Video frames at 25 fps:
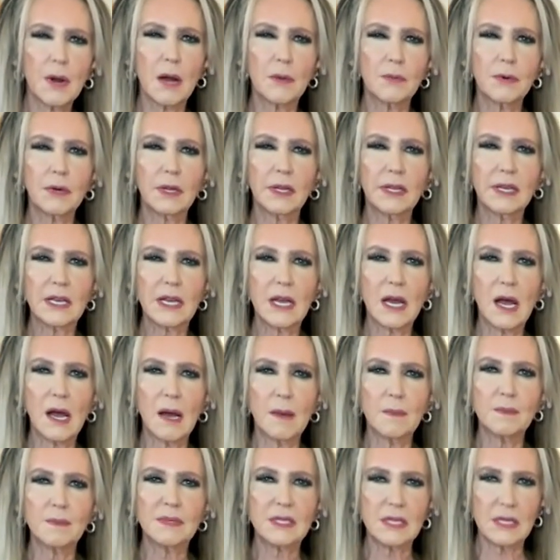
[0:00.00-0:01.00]
bra really
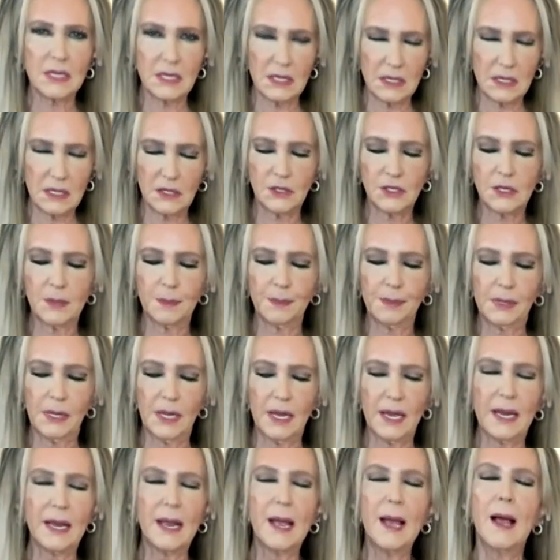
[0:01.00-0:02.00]
comes into
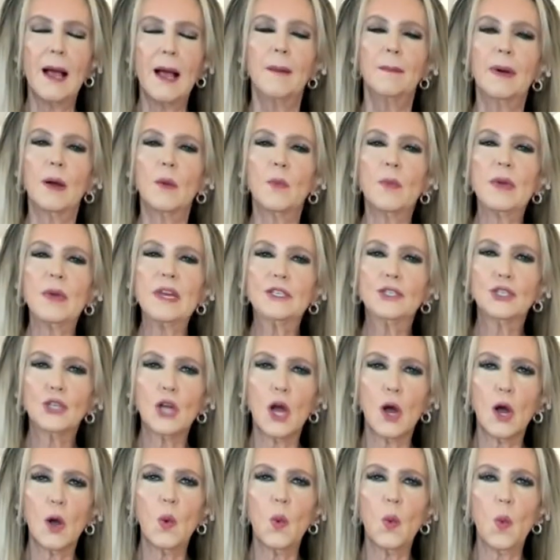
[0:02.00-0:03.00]
play. But we
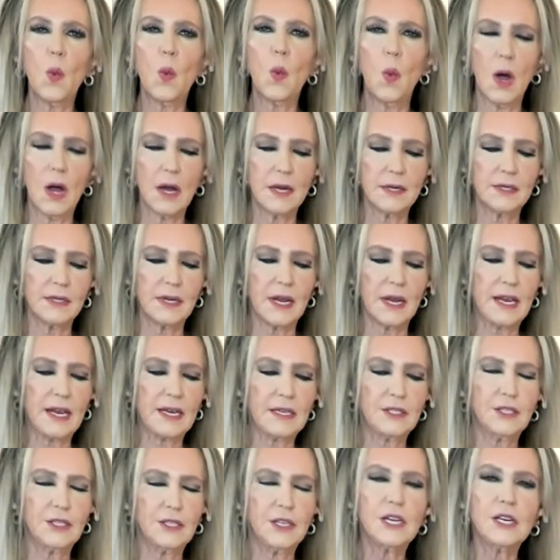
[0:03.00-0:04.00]
don't want a
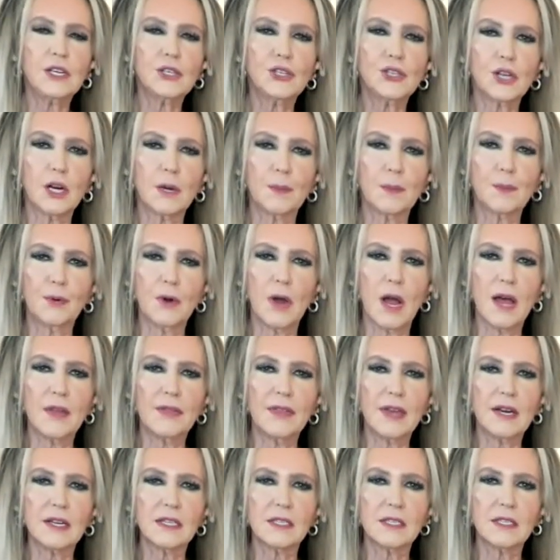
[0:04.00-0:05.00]
t-shirt bra
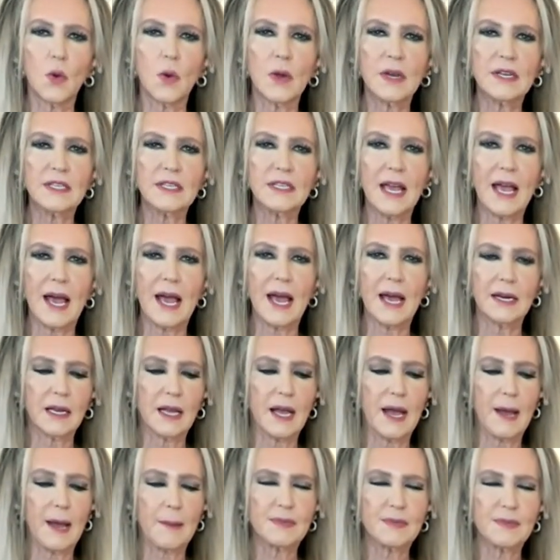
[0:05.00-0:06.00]
that is going to add a
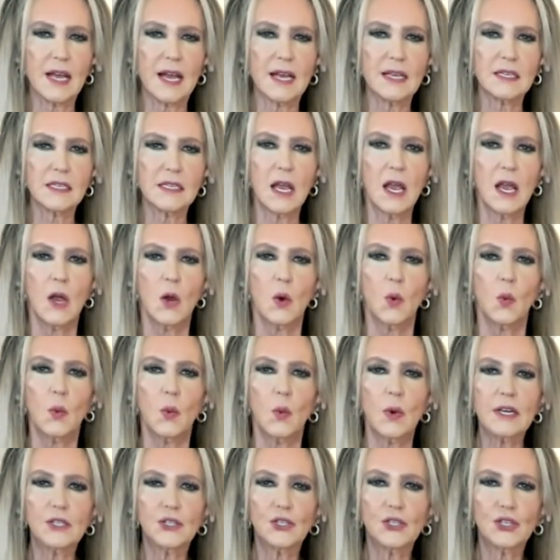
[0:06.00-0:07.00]
cup size. Yeah.
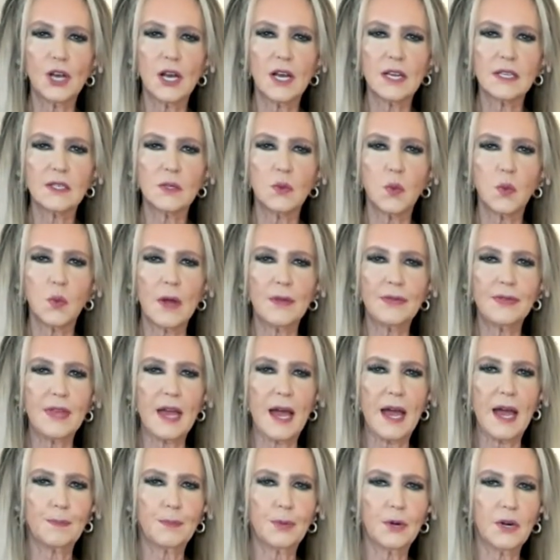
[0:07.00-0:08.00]
We just want
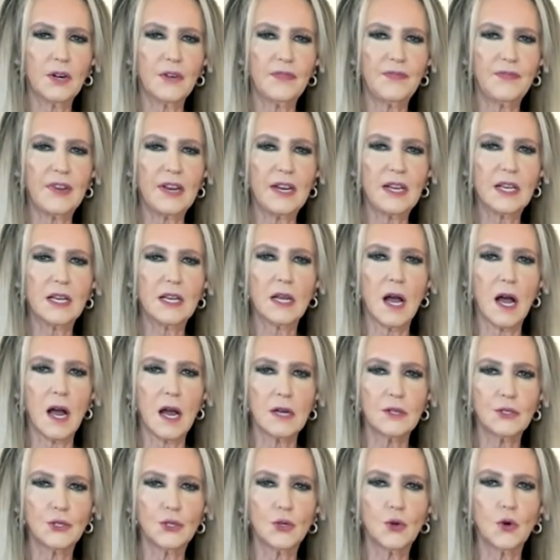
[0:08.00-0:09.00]
that perfect
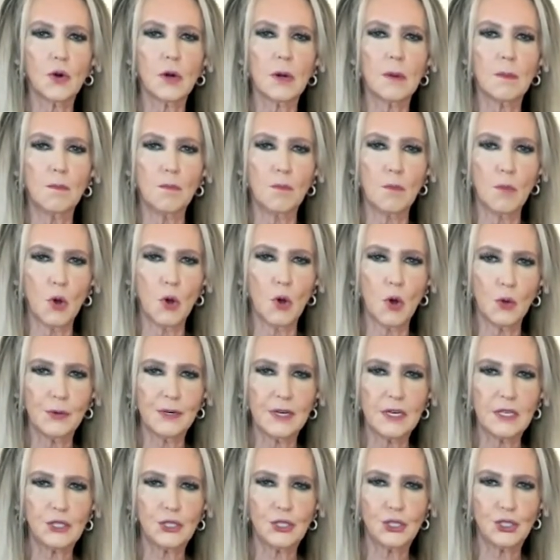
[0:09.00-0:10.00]
contour
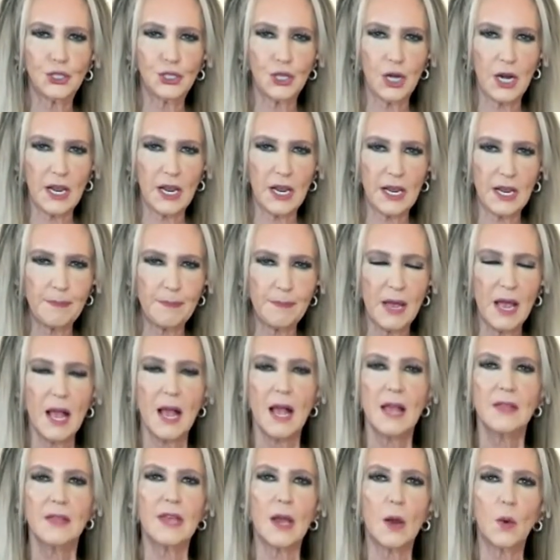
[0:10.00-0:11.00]
molded shape
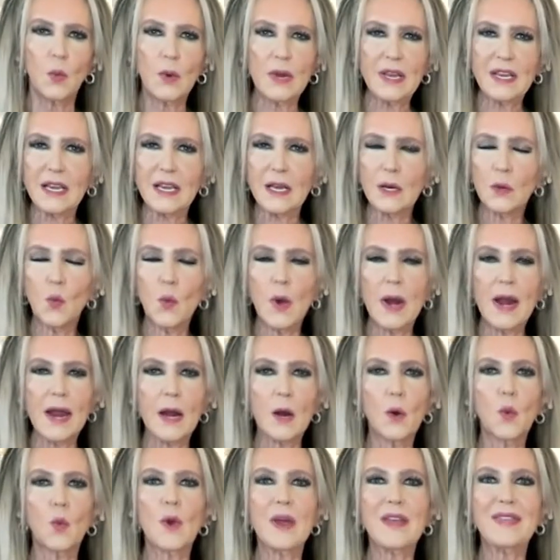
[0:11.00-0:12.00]
that we can
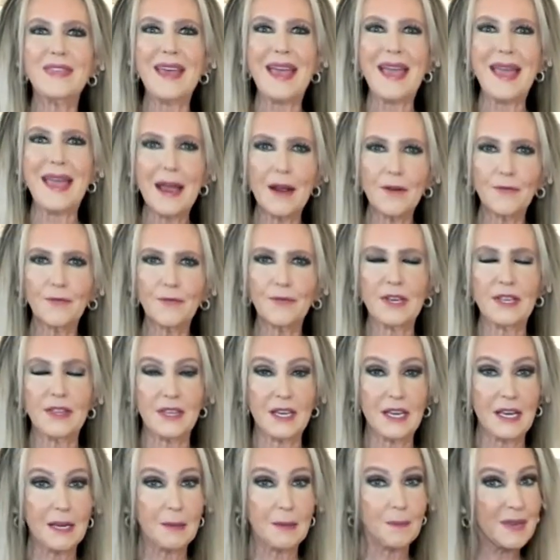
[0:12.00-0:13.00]
wear with
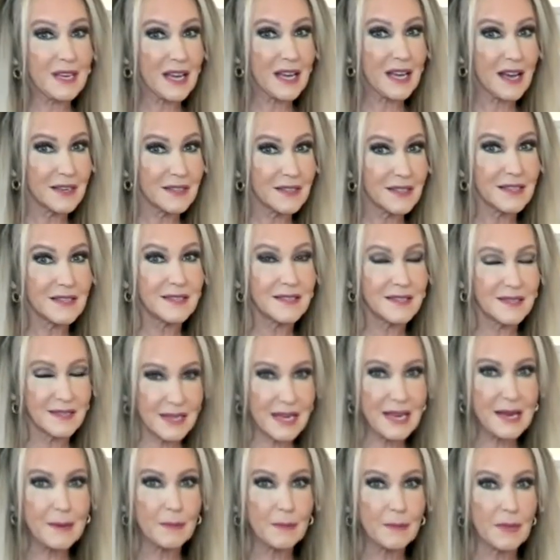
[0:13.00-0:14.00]
everything because it's
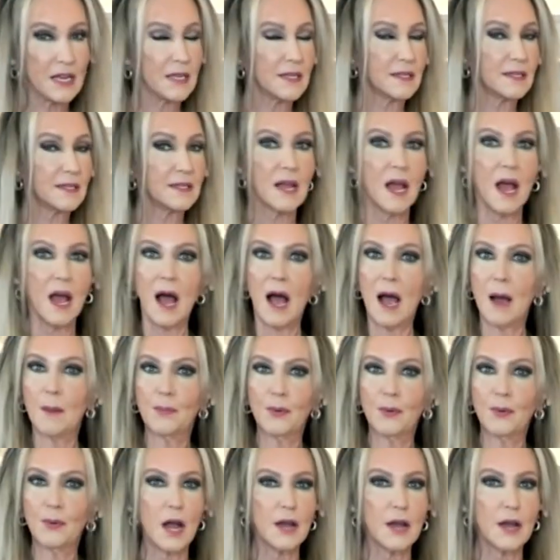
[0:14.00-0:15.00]
seamless. A
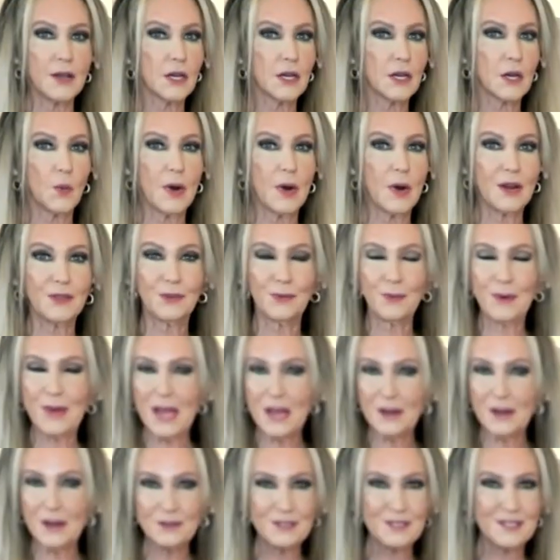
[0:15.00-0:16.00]
bra you can wear
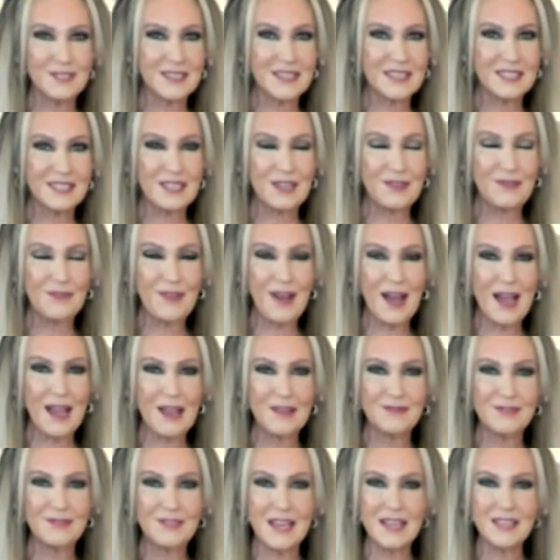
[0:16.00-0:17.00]

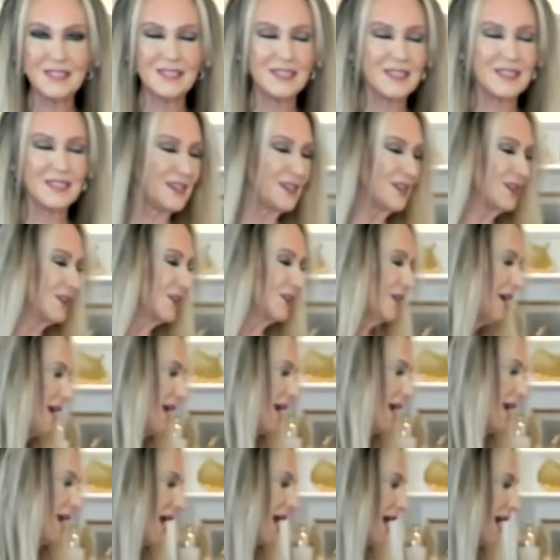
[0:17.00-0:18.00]
365 days a year,
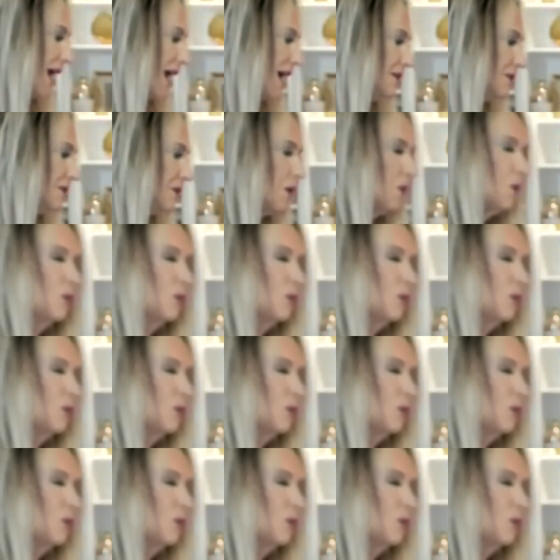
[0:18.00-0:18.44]
and